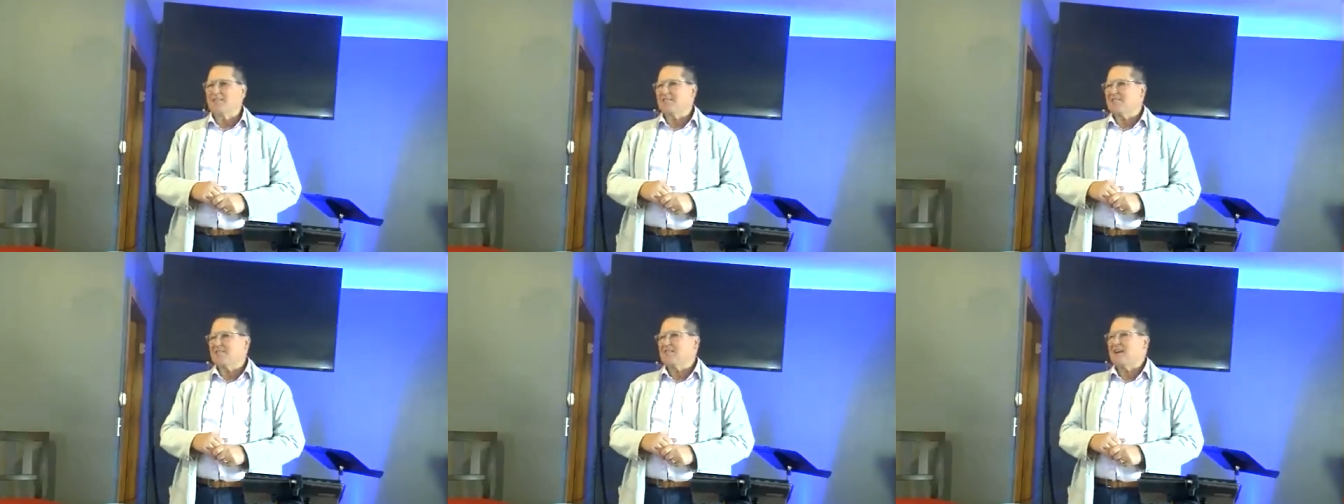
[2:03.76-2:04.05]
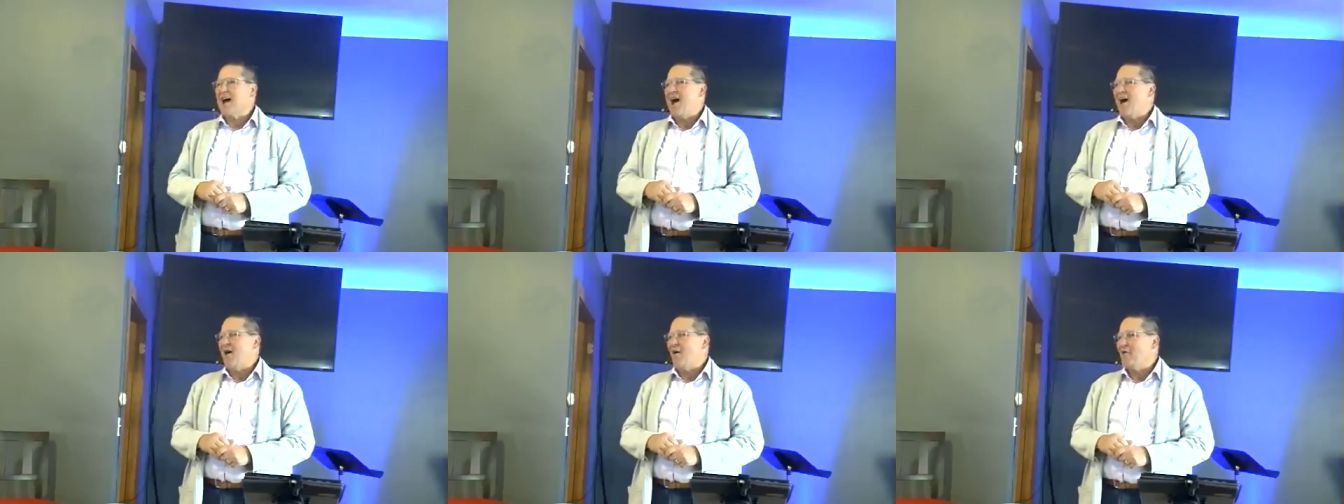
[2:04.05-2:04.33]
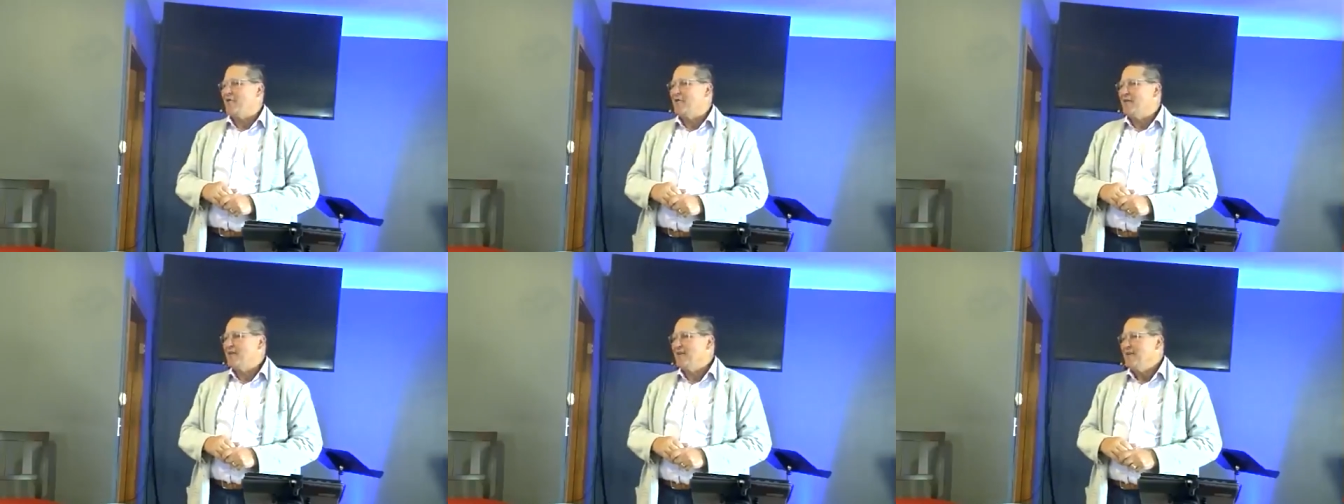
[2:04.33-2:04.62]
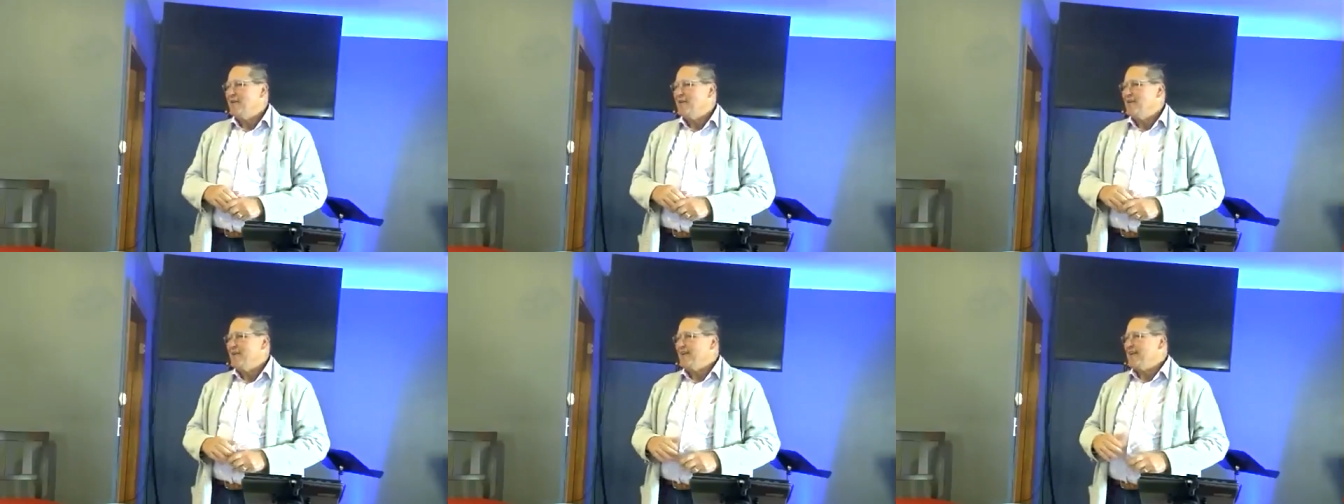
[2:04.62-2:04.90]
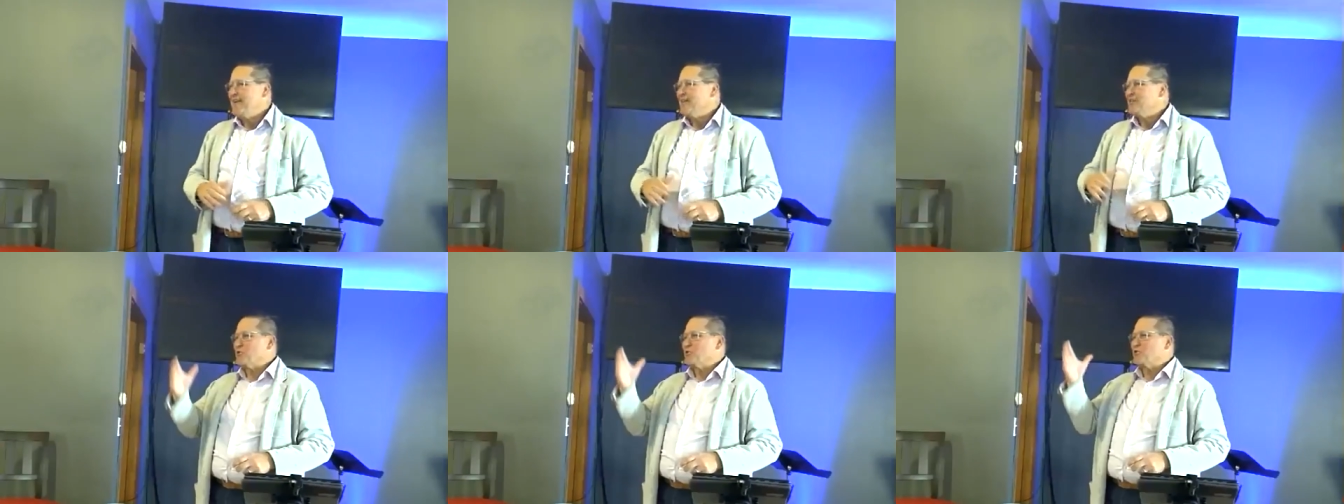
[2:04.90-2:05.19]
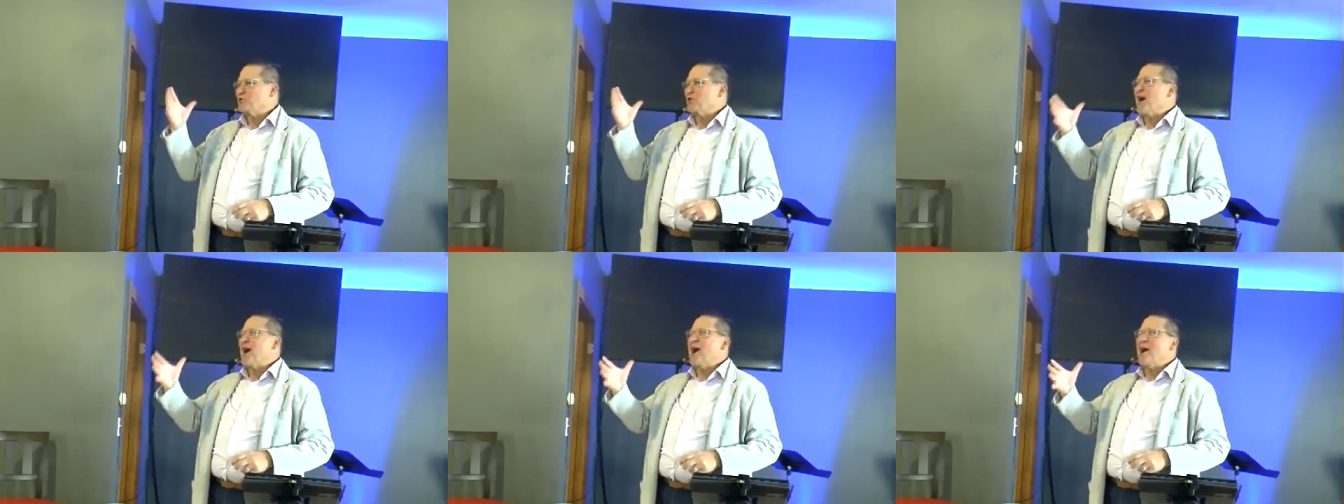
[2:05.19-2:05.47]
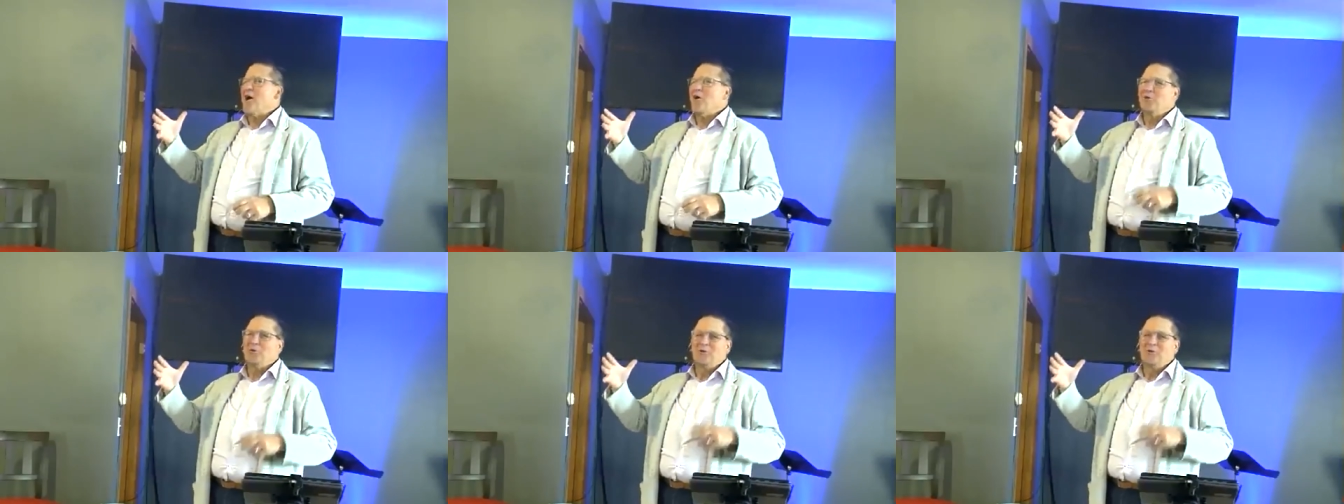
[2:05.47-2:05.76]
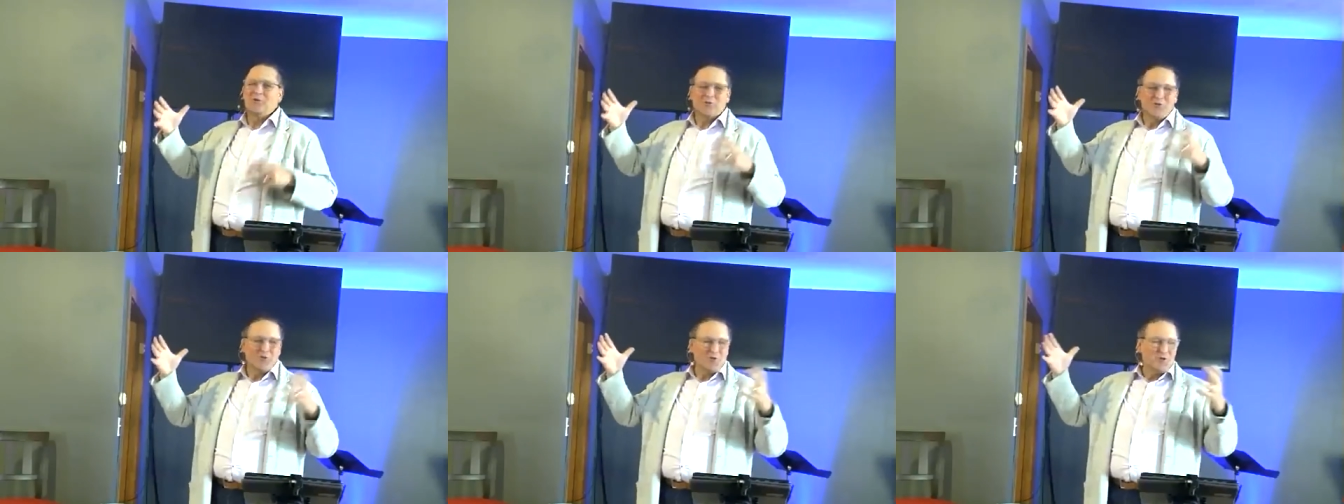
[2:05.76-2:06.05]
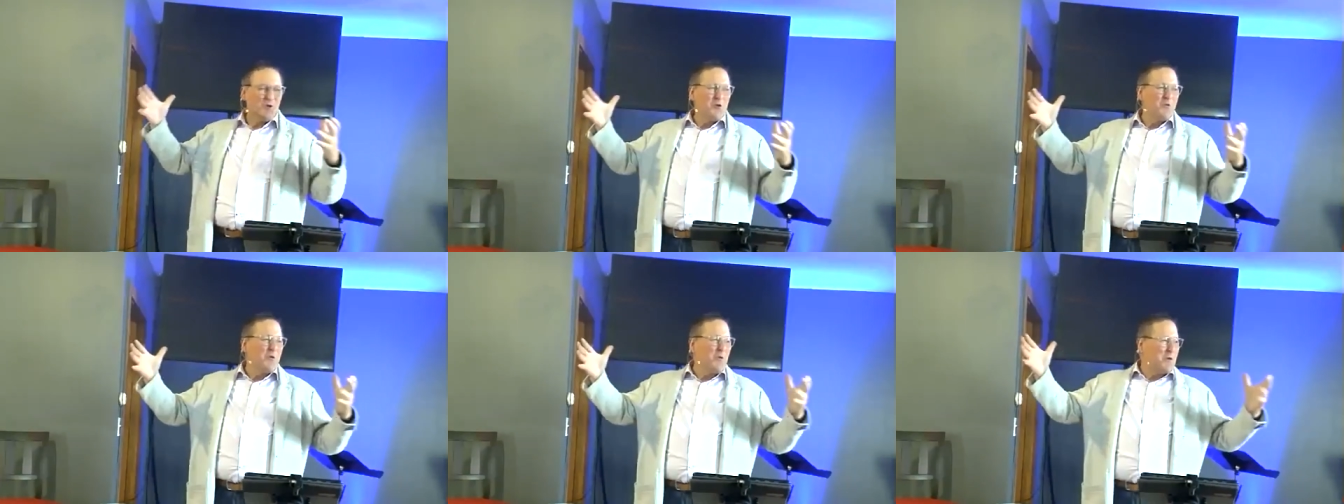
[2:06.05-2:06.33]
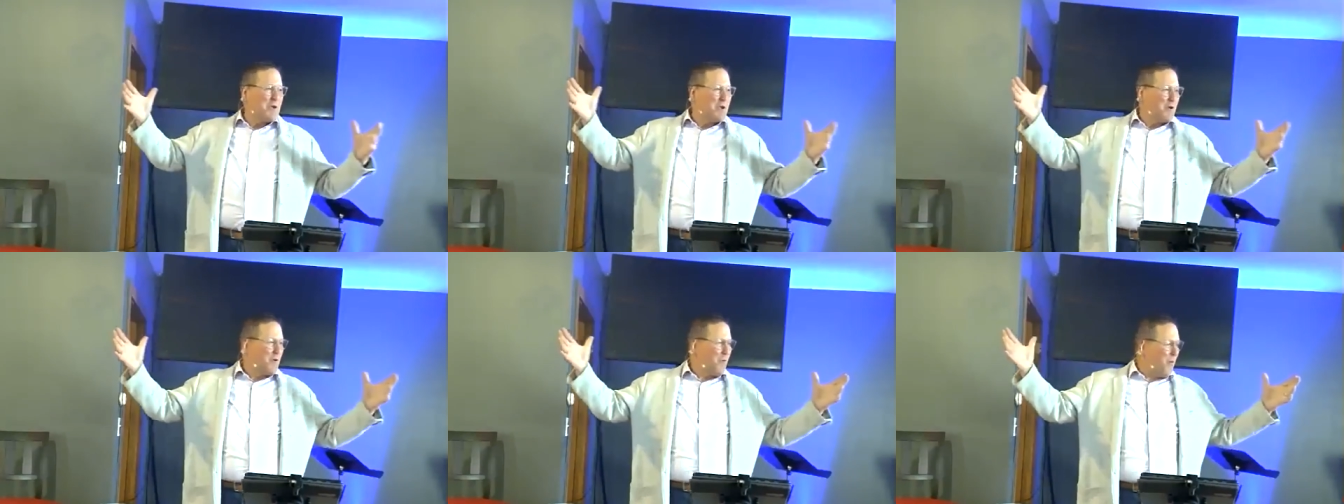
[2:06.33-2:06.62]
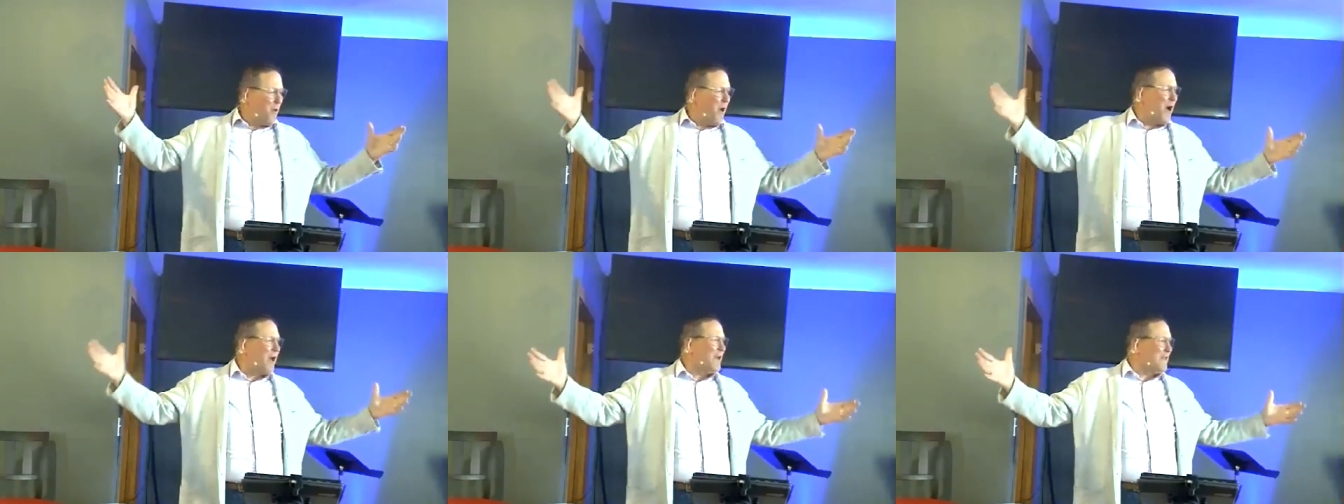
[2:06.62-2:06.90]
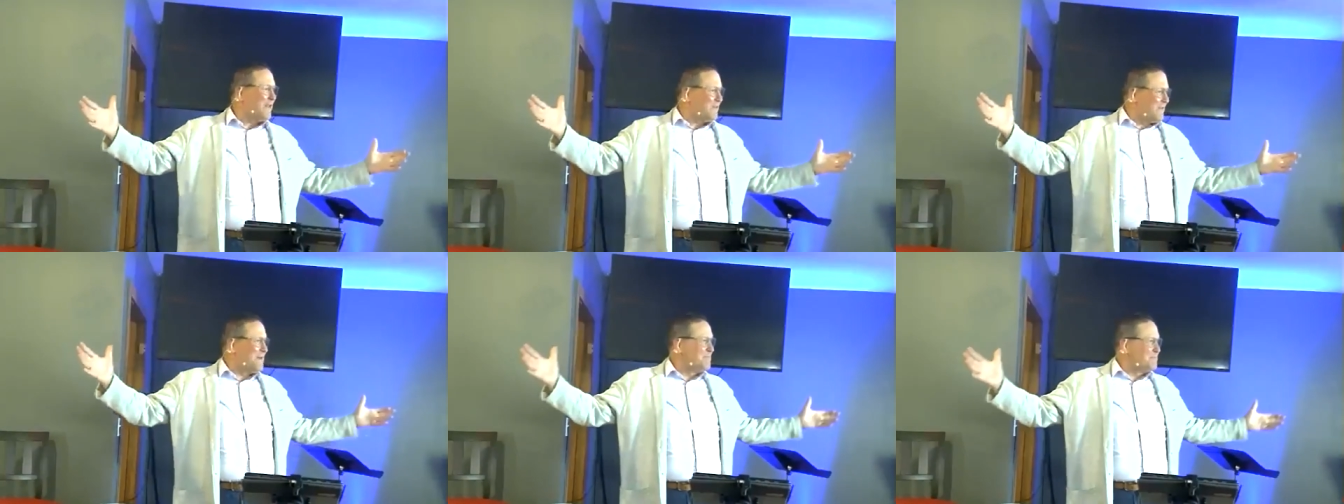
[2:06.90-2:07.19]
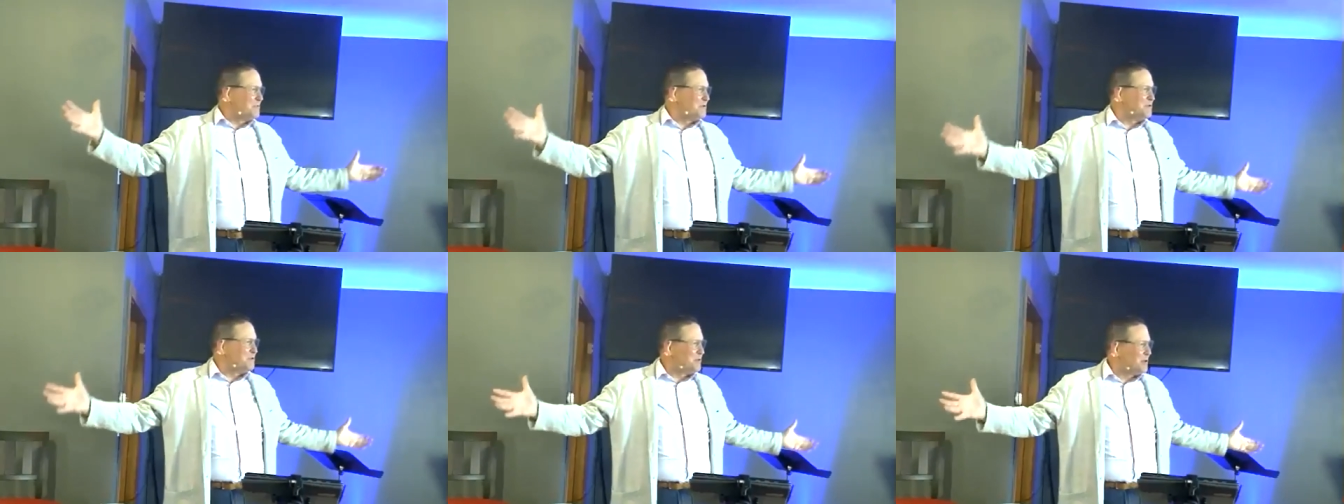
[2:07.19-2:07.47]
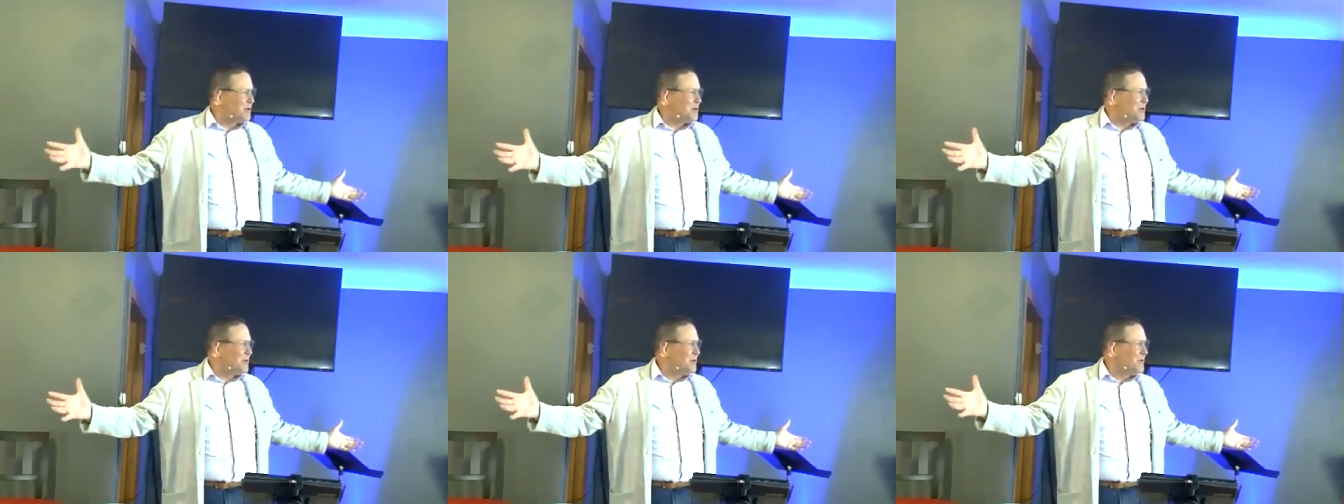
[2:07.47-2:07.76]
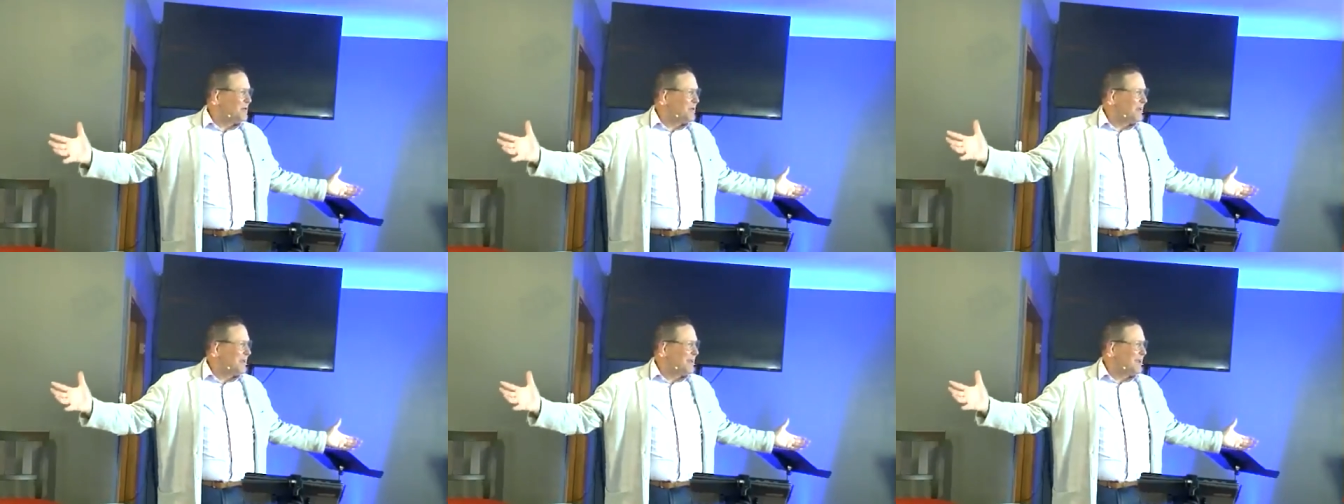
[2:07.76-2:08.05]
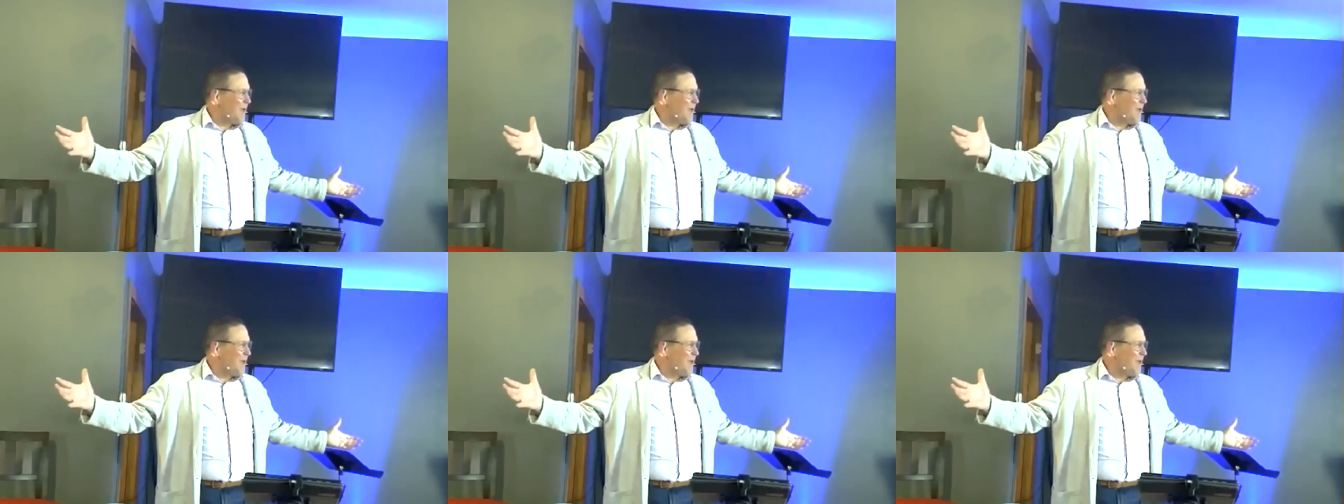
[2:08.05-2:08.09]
us down. It's the child who doesn't do what we wanted them to do.